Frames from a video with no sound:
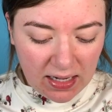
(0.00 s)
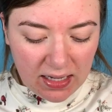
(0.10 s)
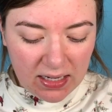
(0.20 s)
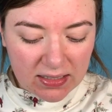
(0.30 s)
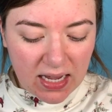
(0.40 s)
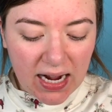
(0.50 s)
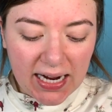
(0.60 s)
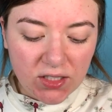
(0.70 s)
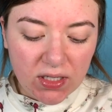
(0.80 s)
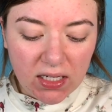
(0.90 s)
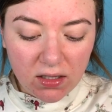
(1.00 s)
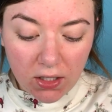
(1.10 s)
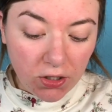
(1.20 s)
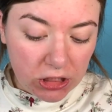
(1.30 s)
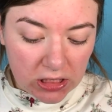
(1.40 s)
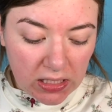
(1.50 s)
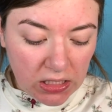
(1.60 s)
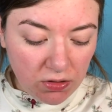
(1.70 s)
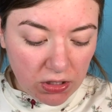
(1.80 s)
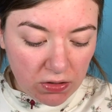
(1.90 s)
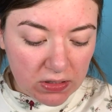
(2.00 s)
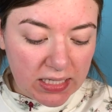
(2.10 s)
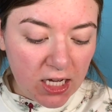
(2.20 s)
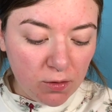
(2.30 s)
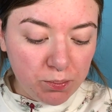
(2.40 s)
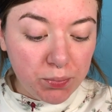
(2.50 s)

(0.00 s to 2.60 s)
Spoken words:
It is a hydrating lotion that you'd use to help